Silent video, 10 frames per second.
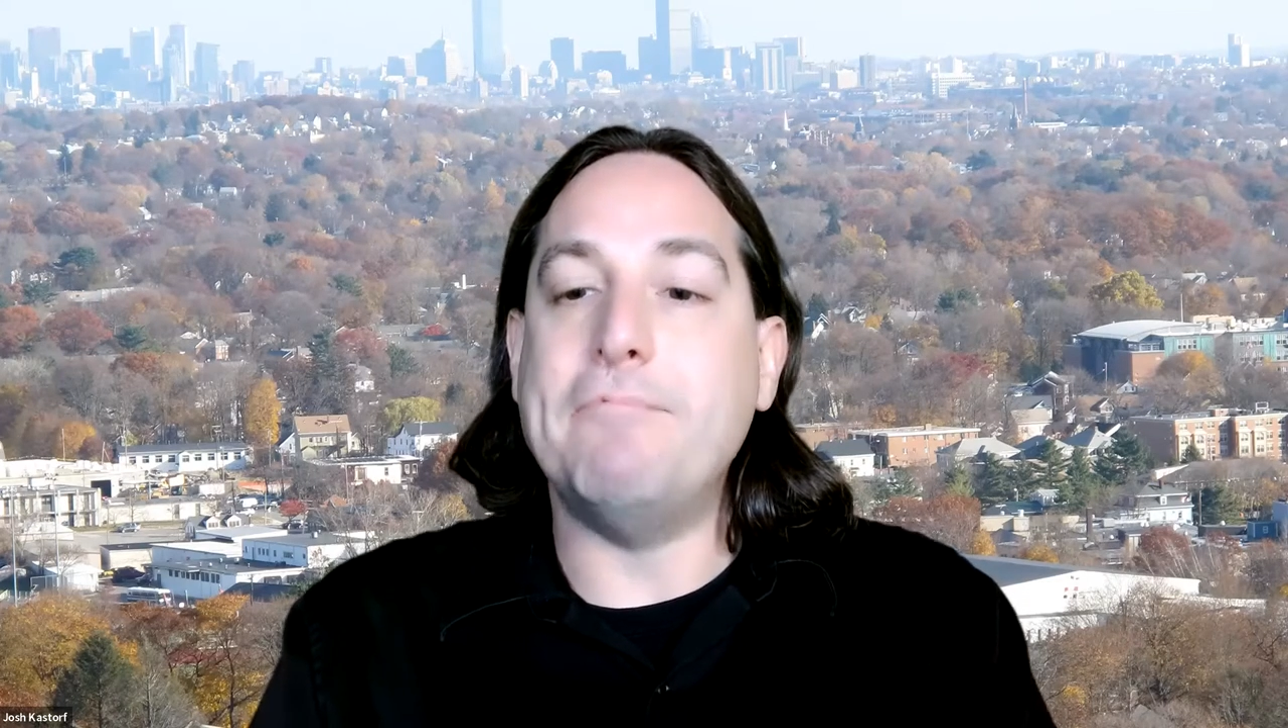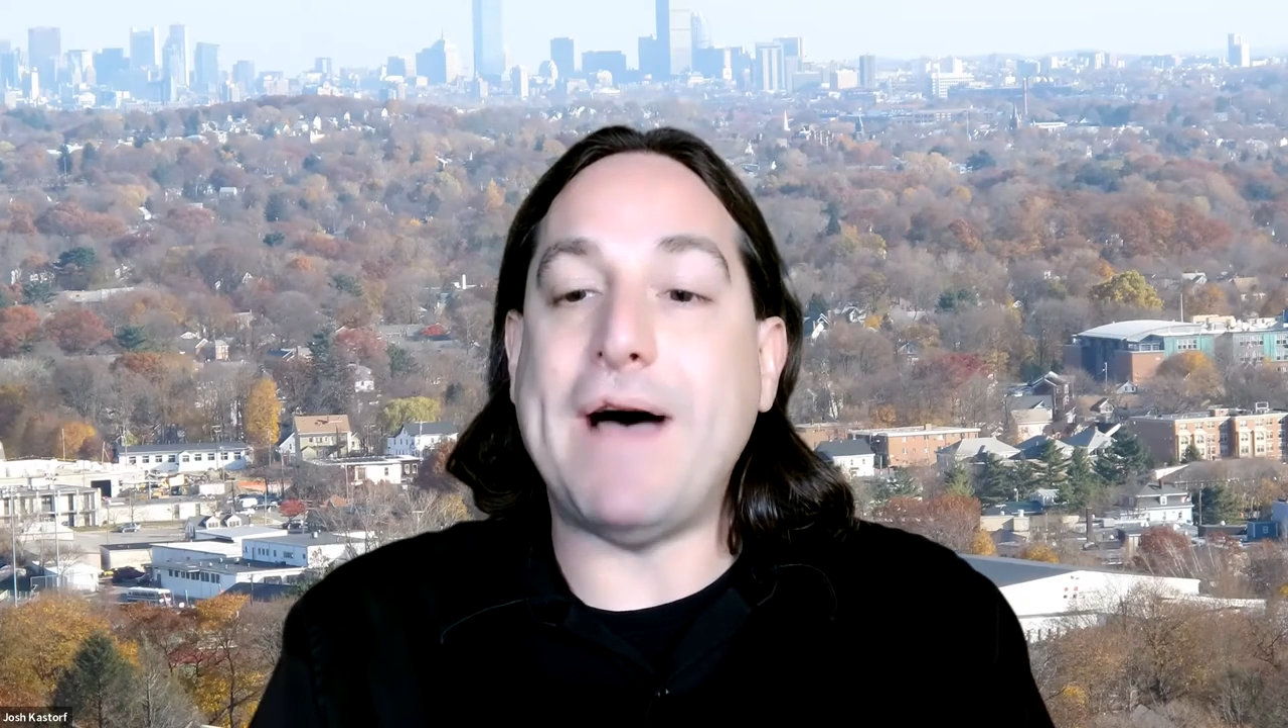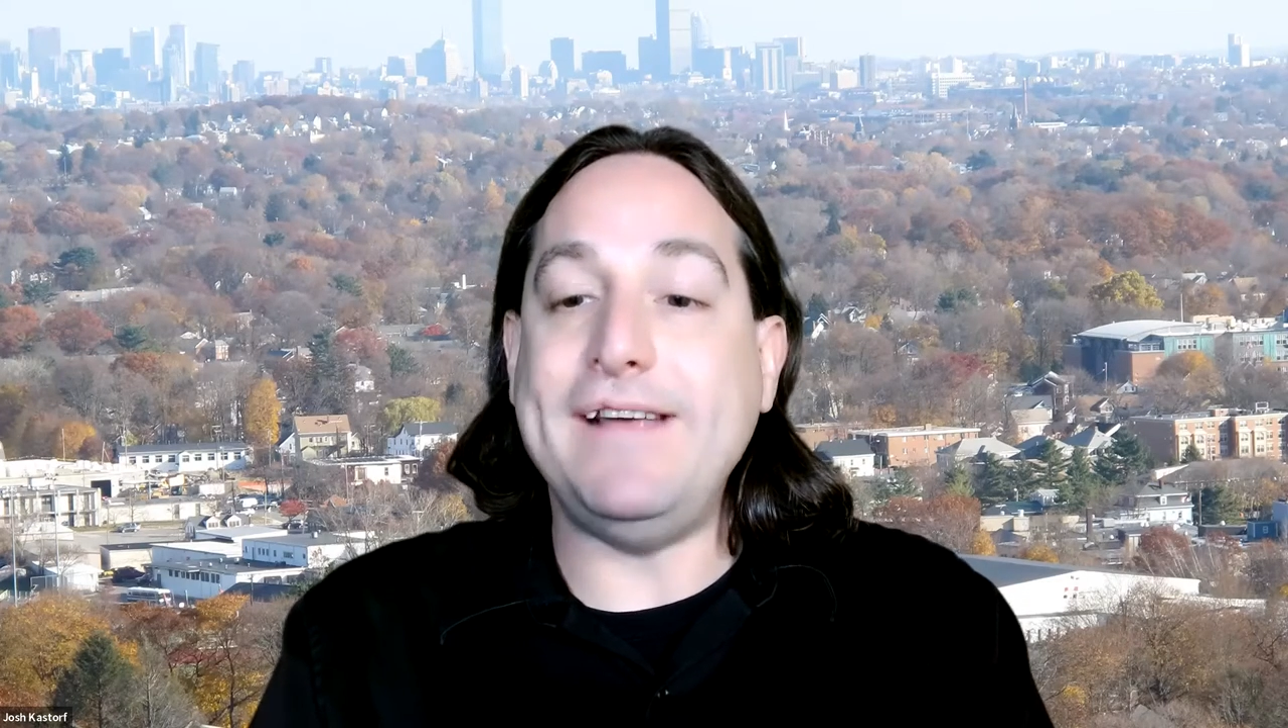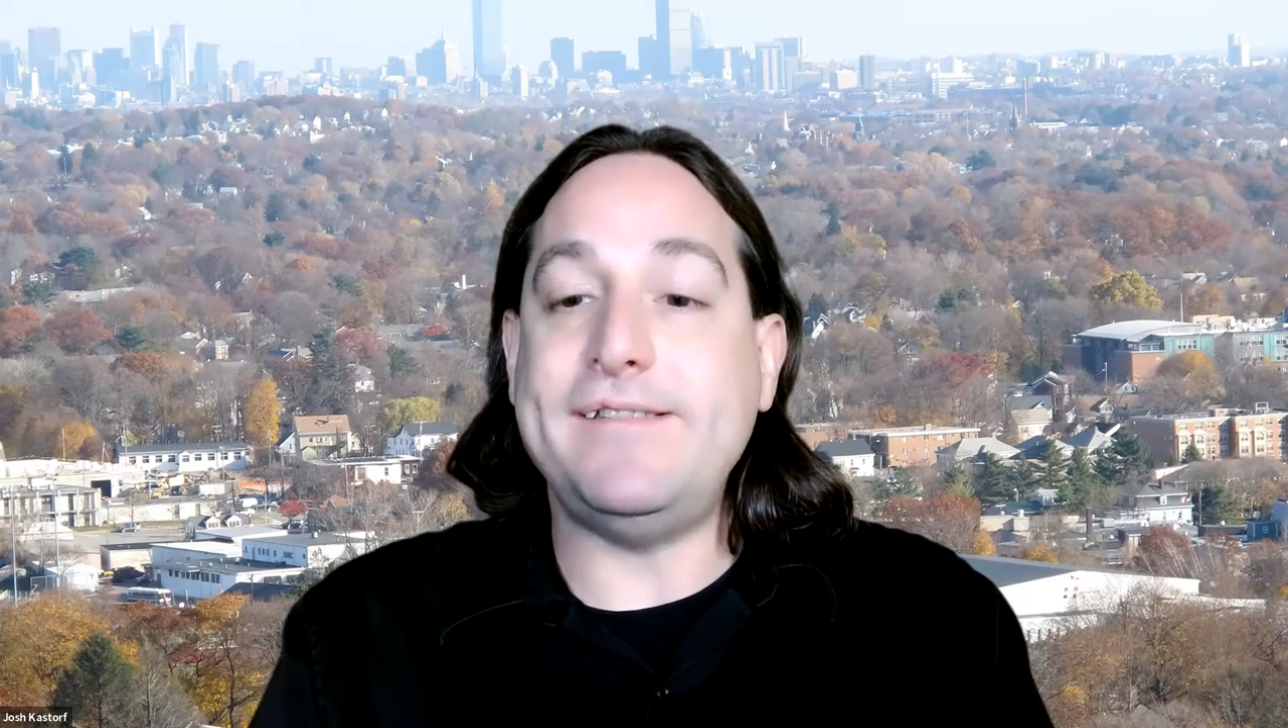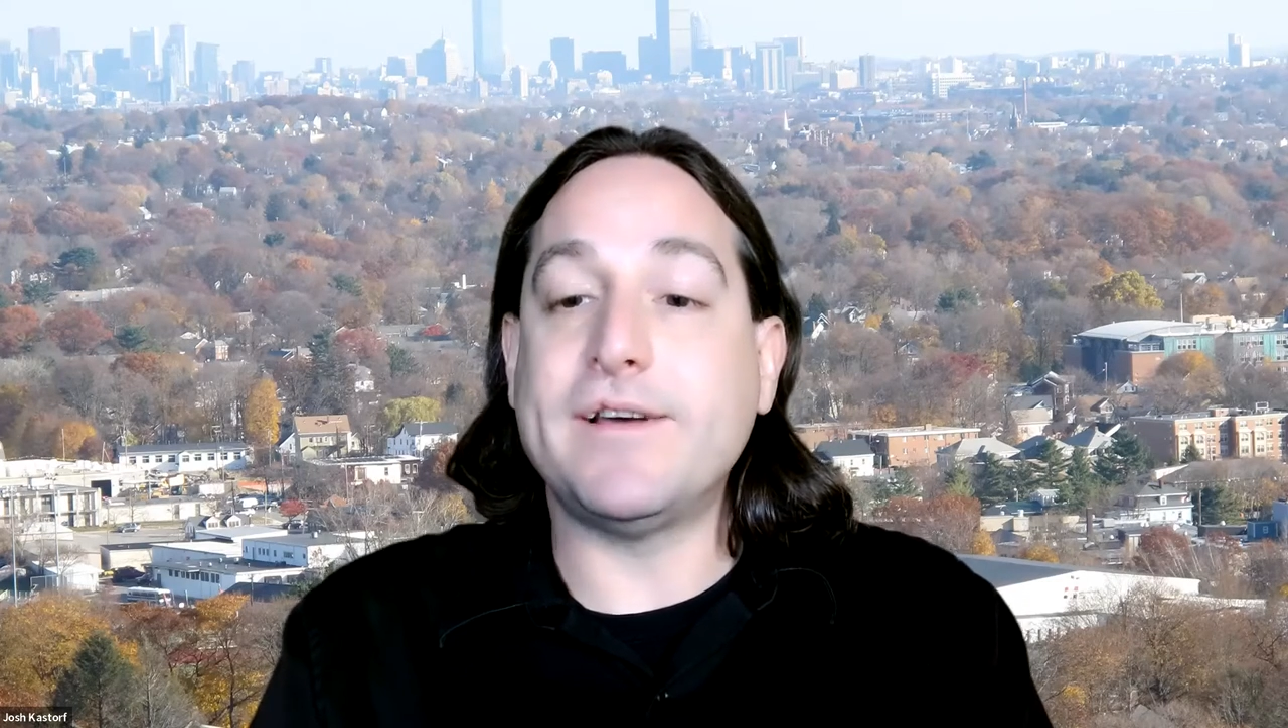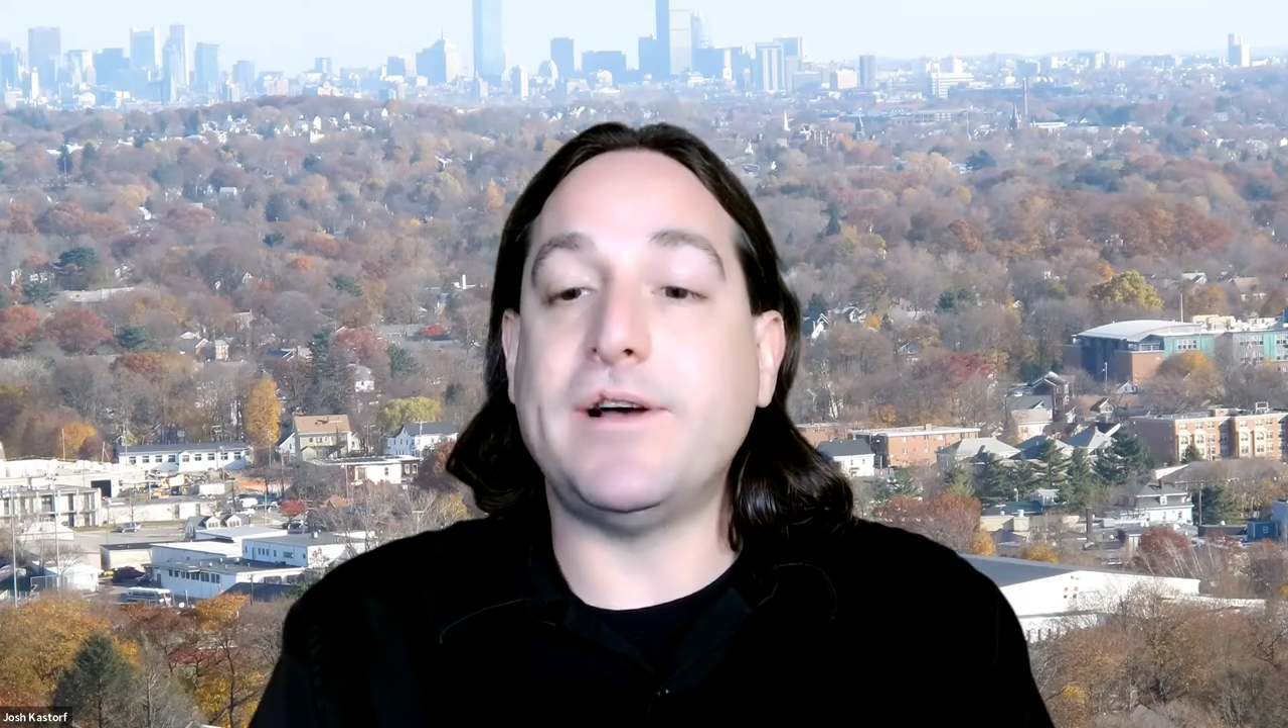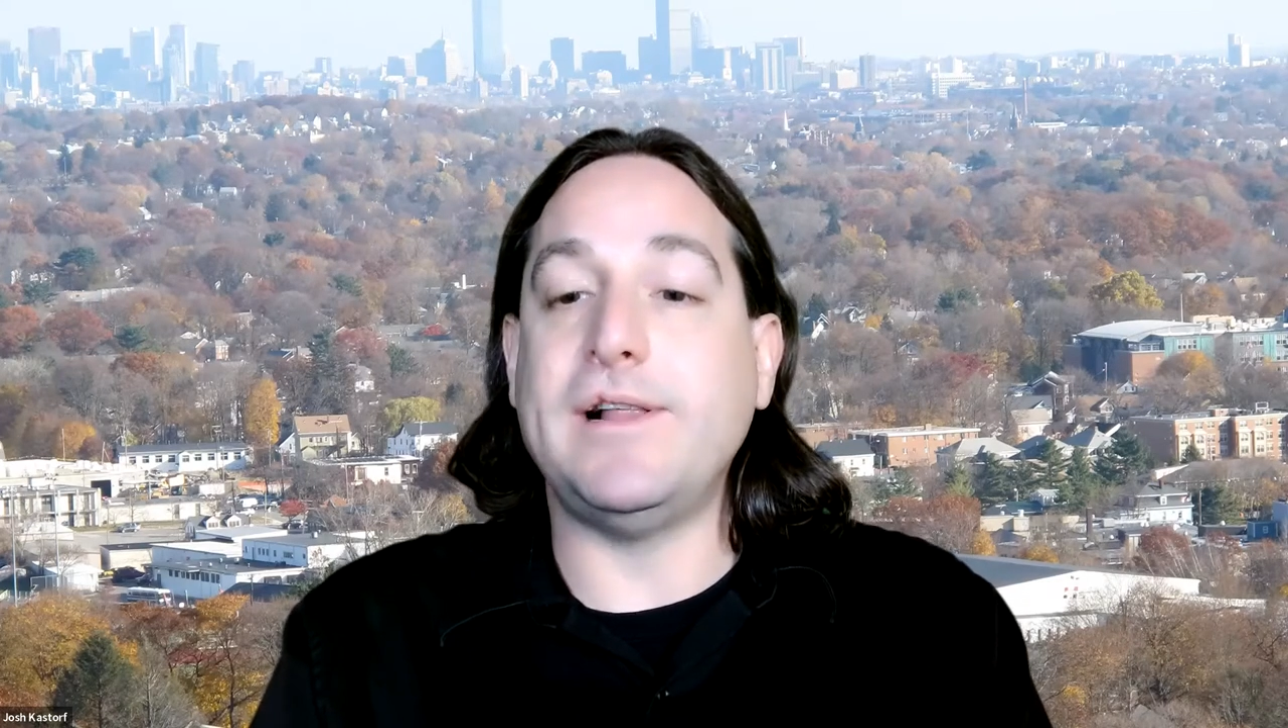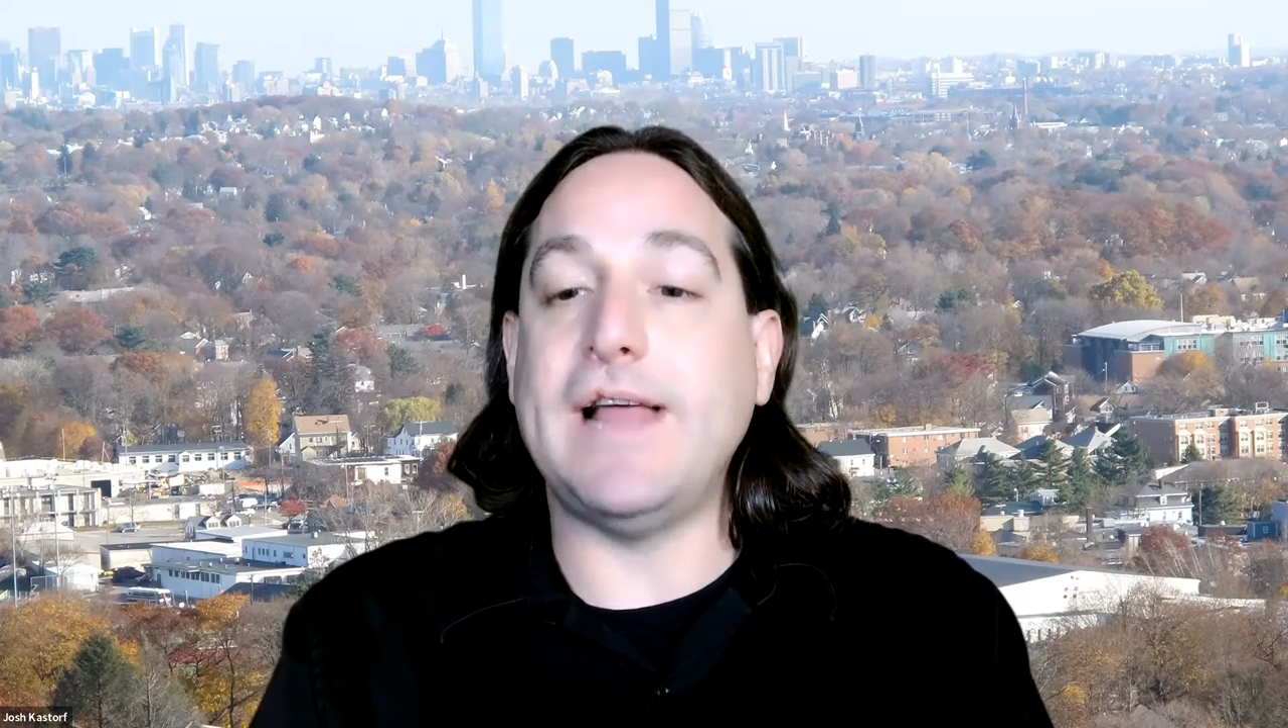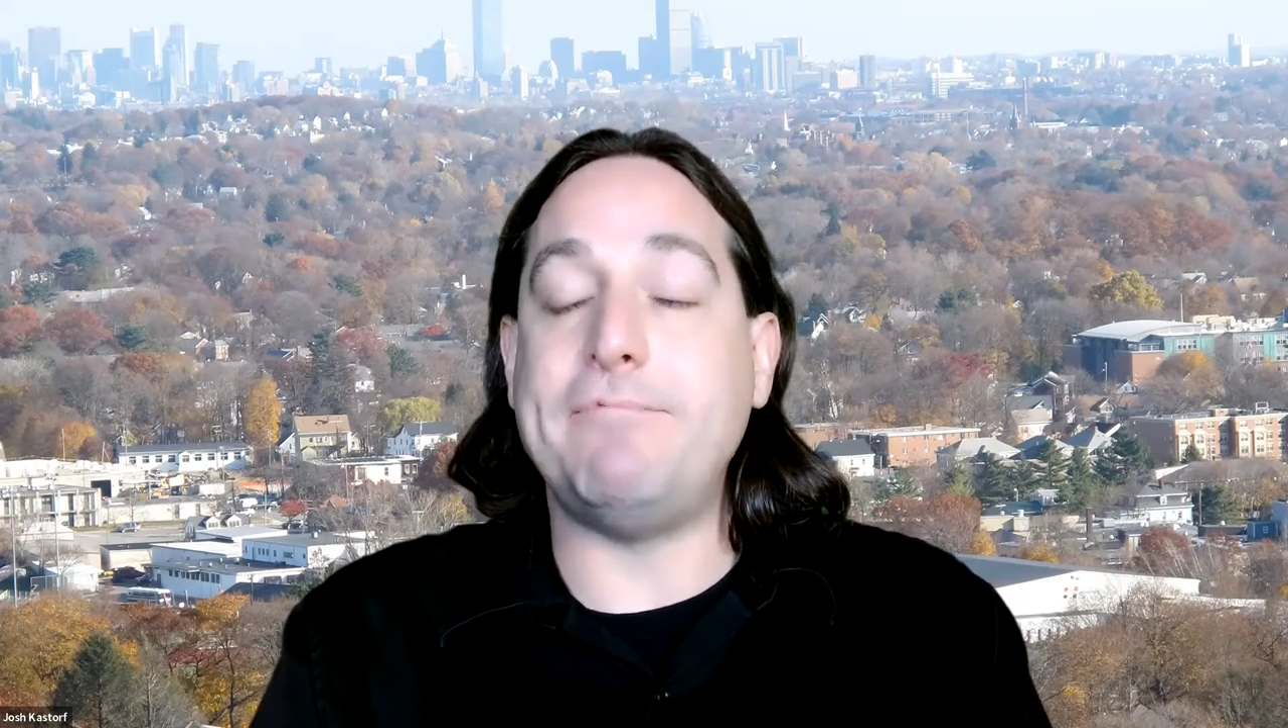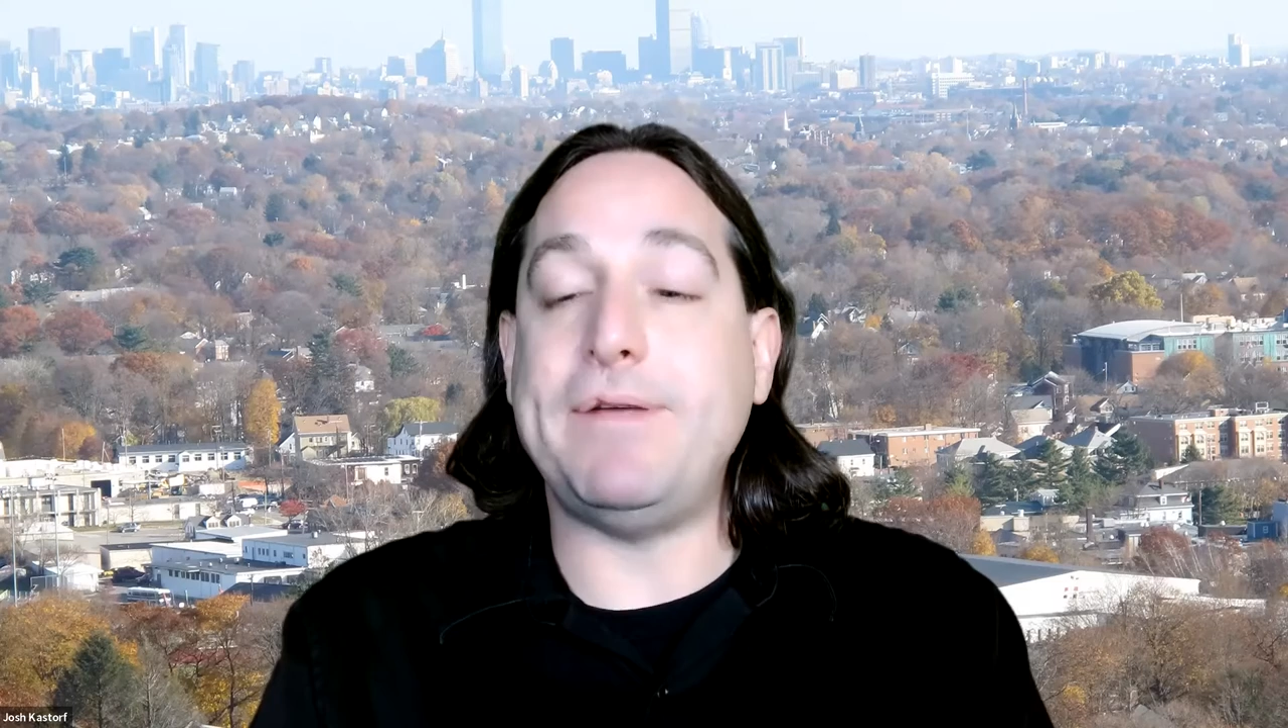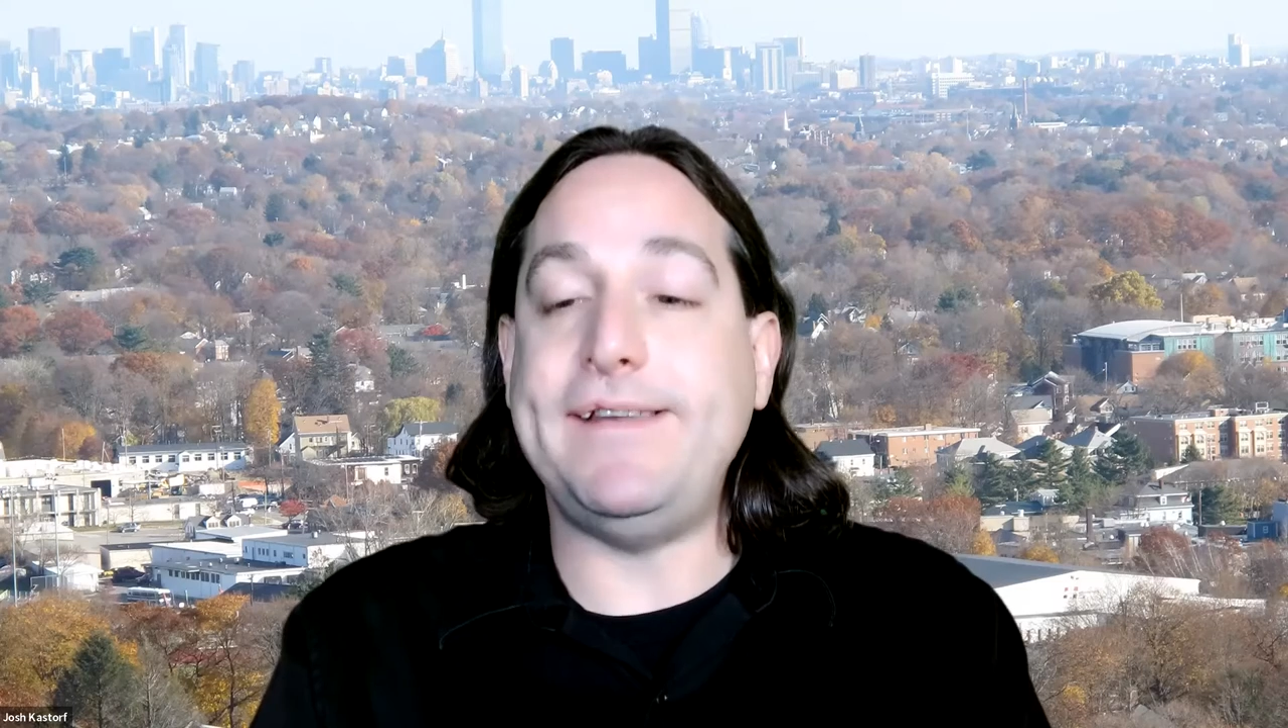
Bicycle and